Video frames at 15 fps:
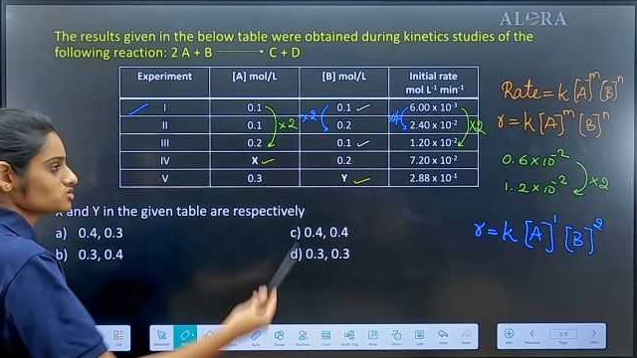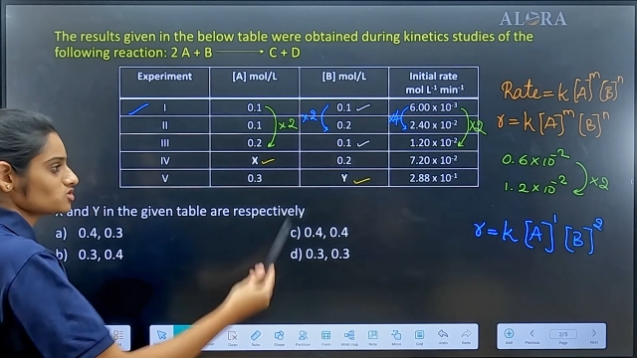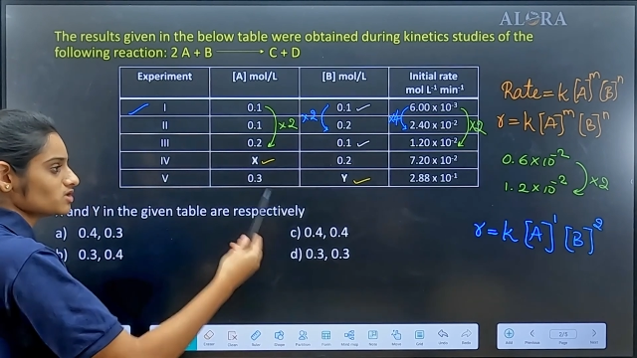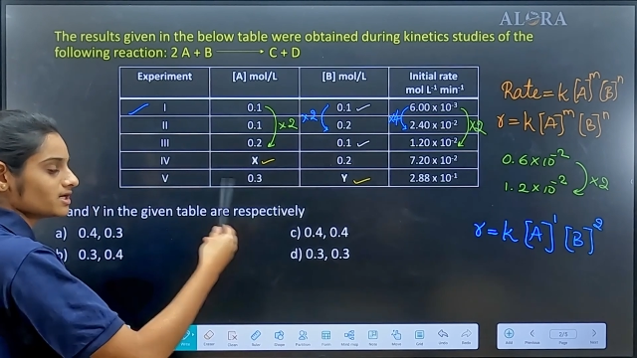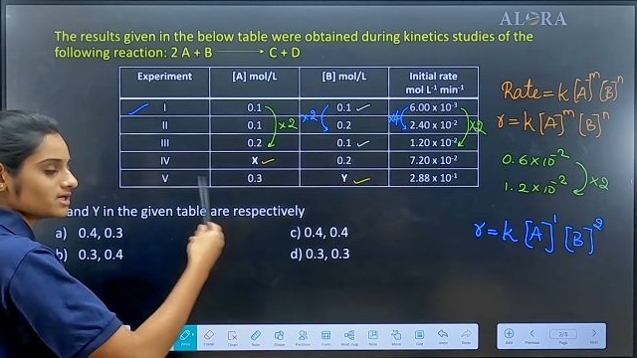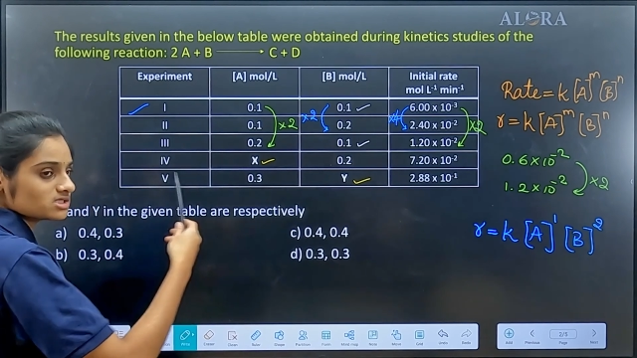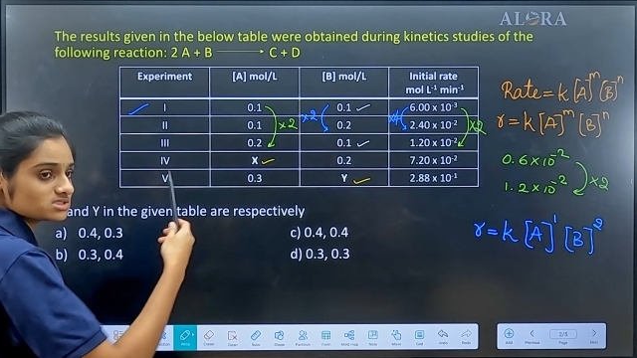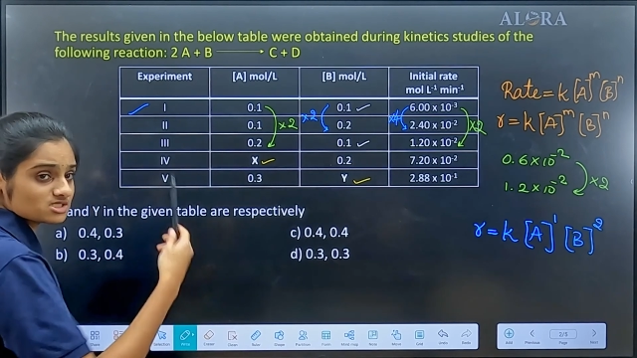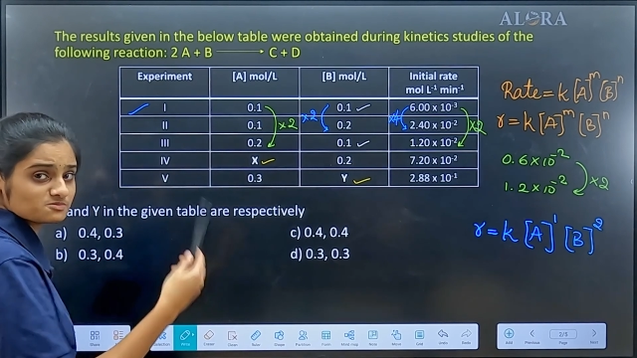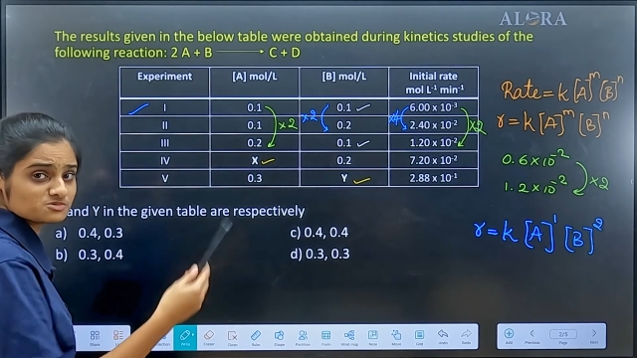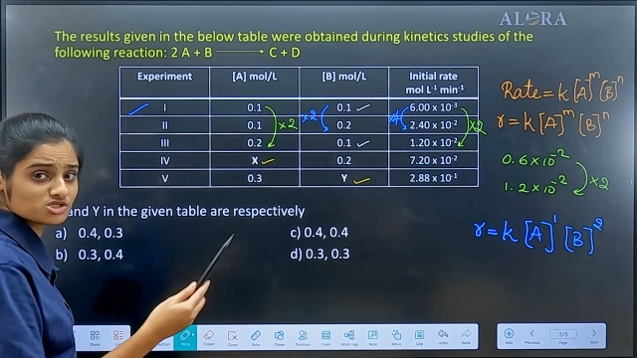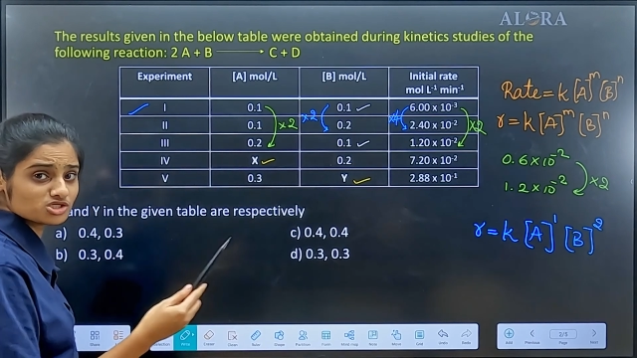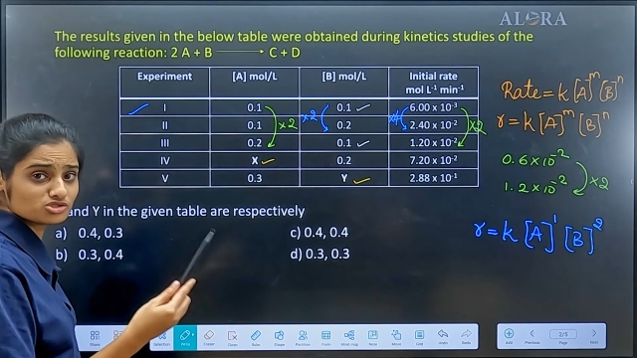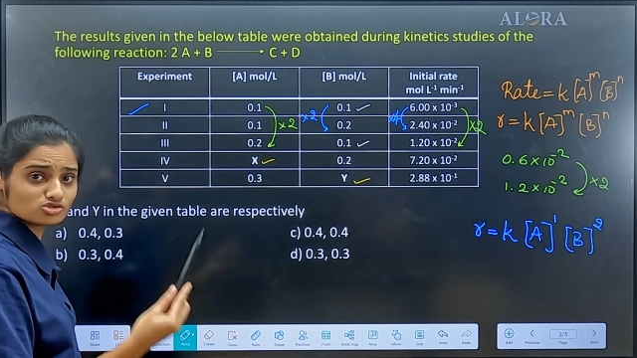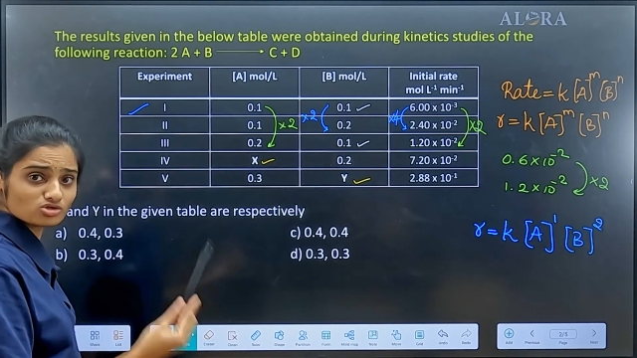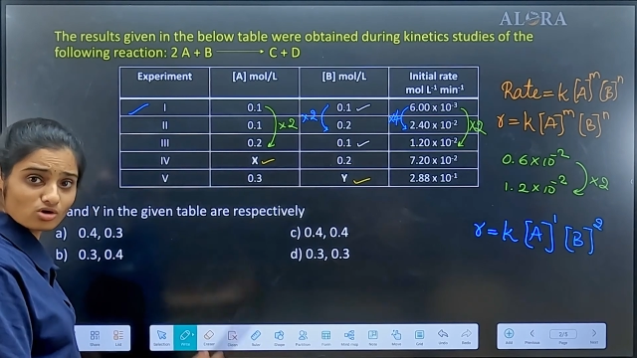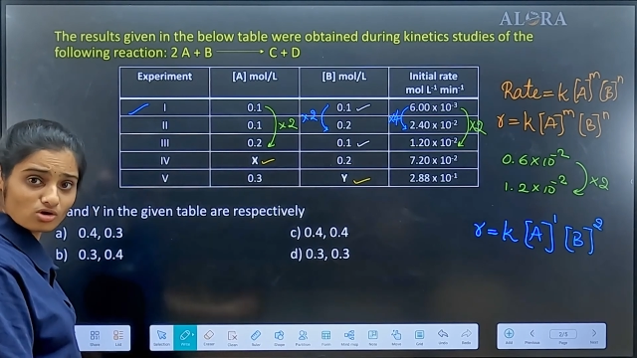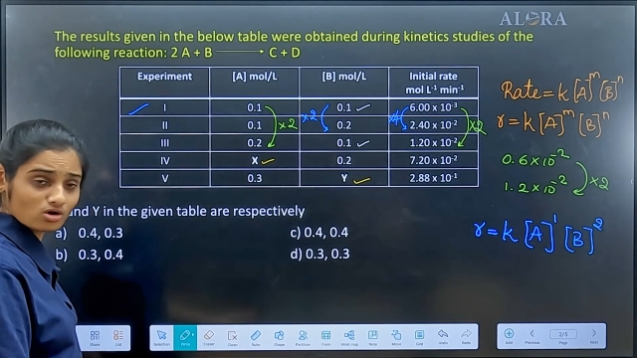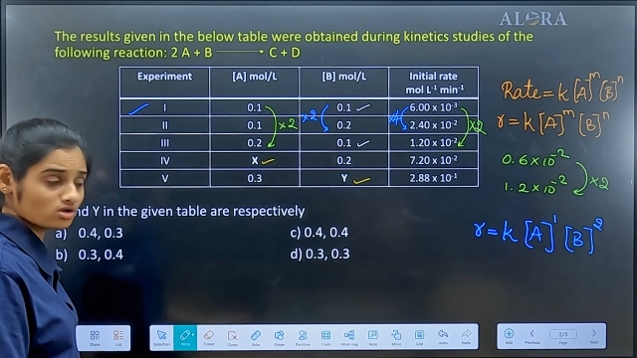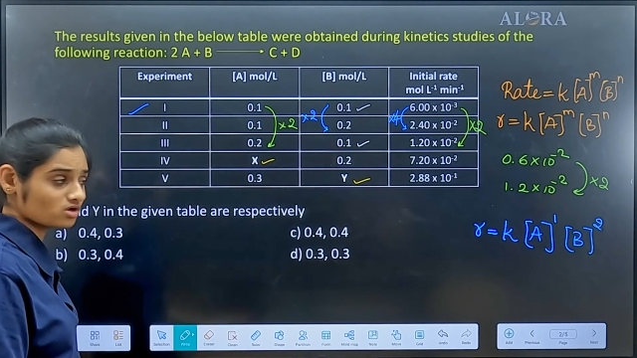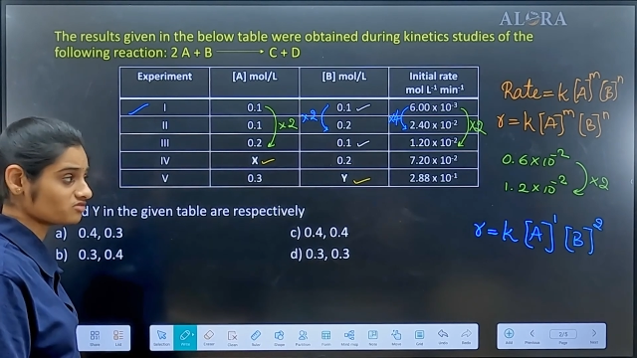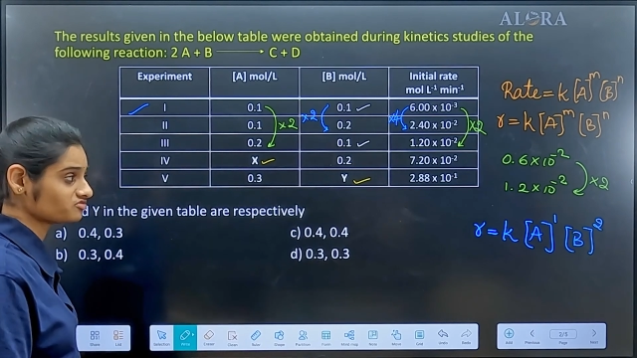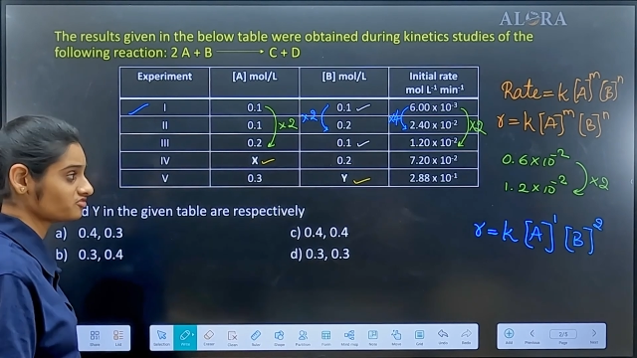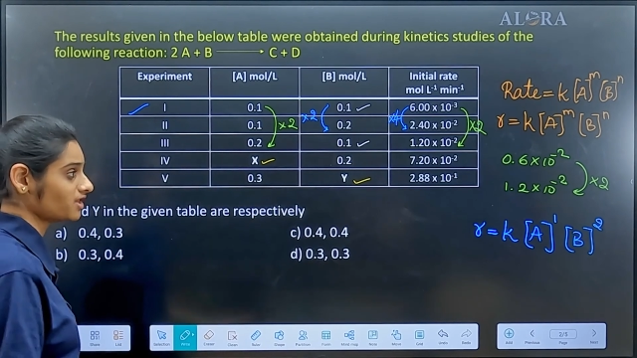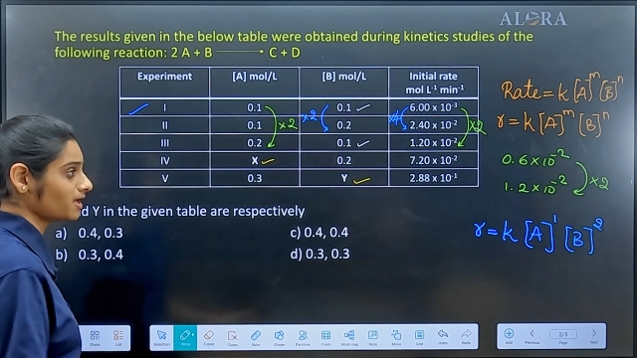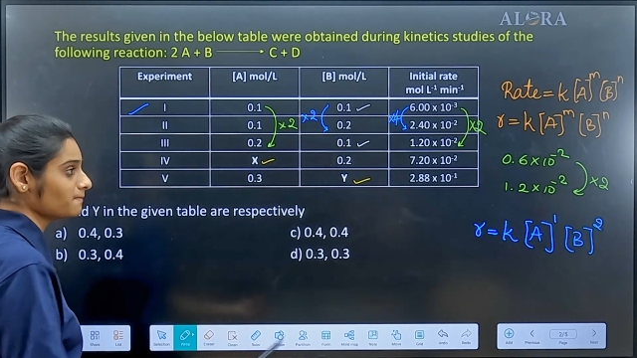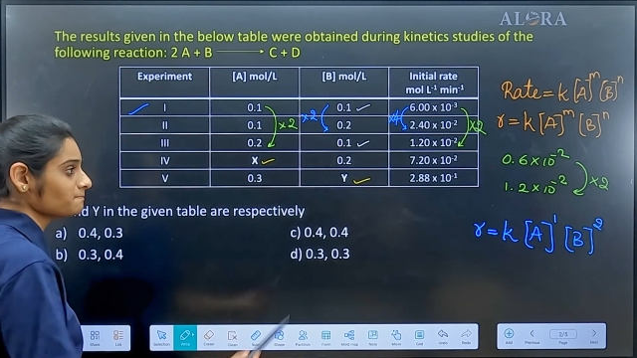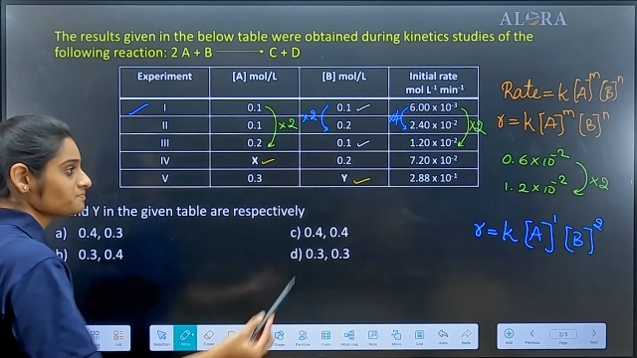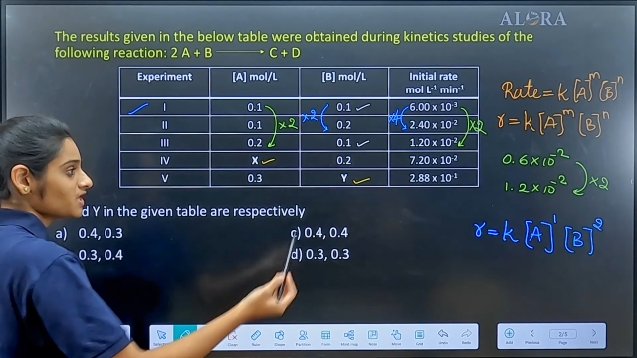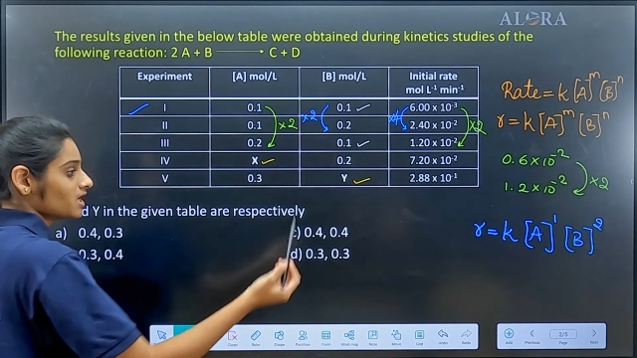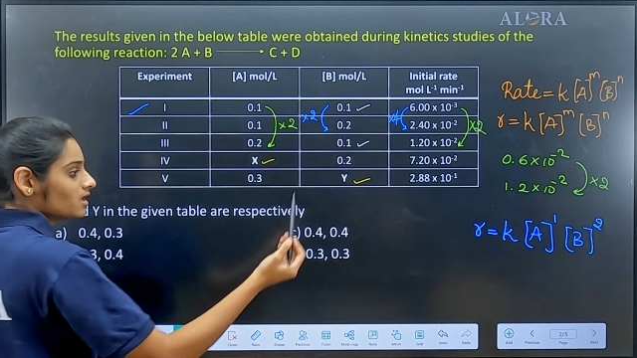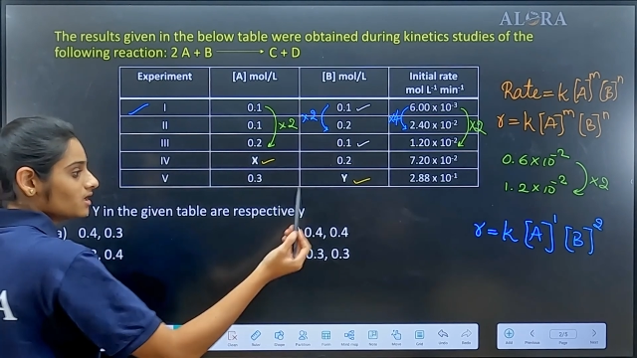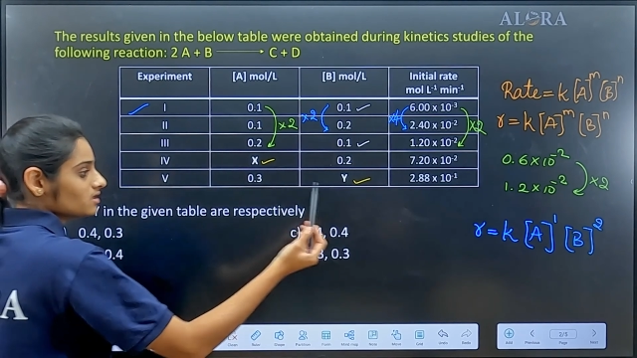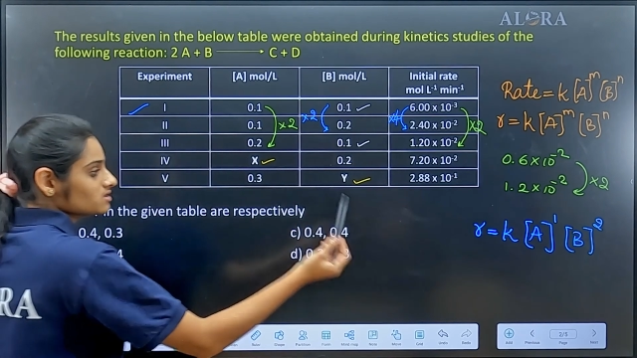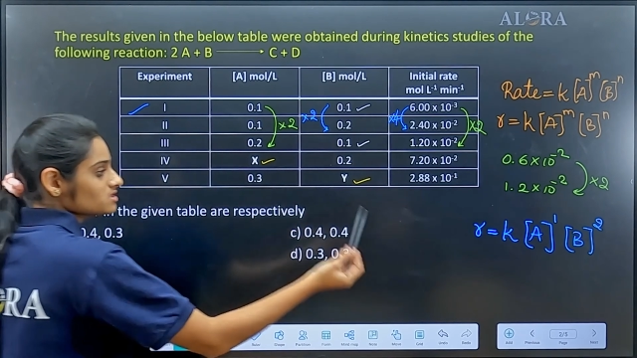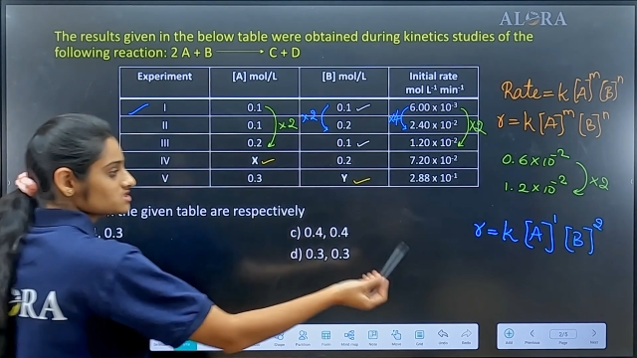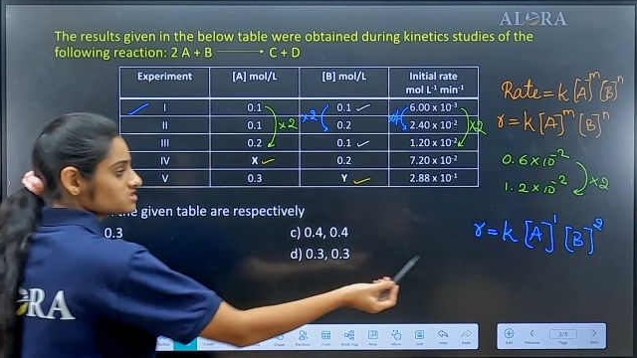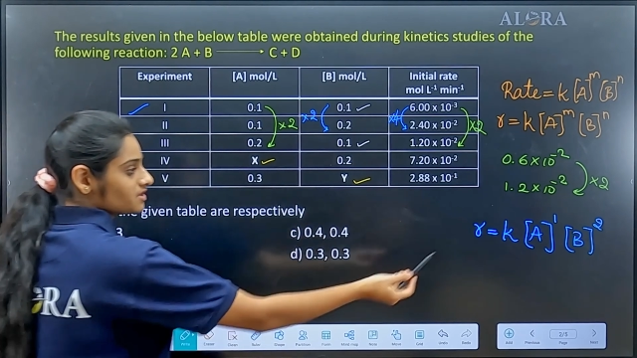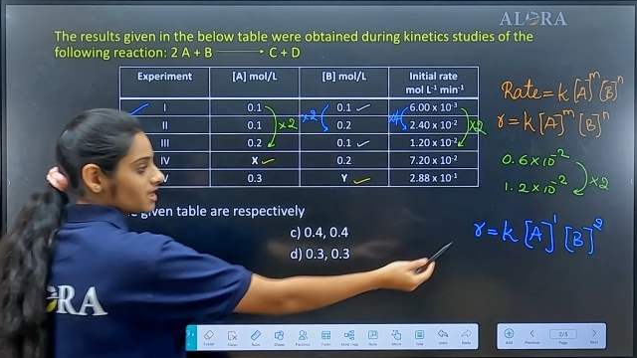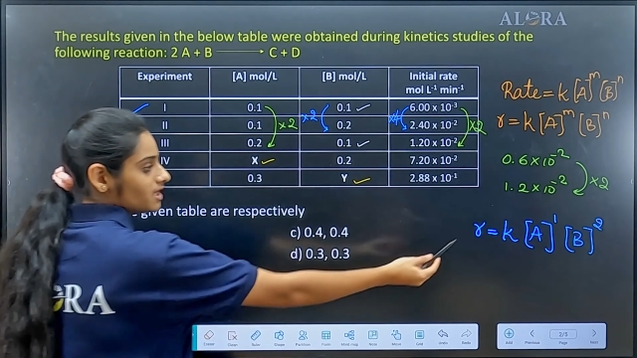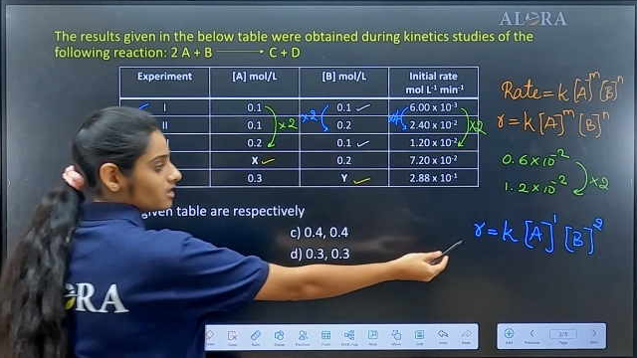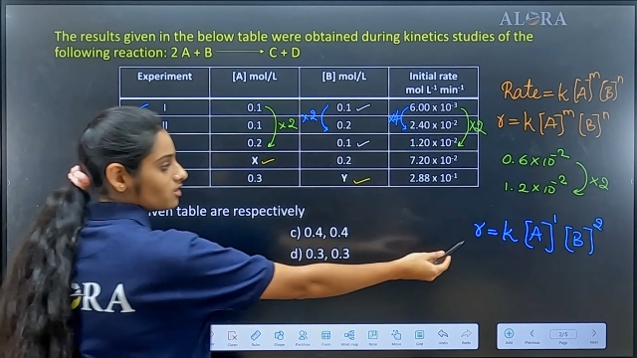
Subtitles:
So let us substitute all of them in this rate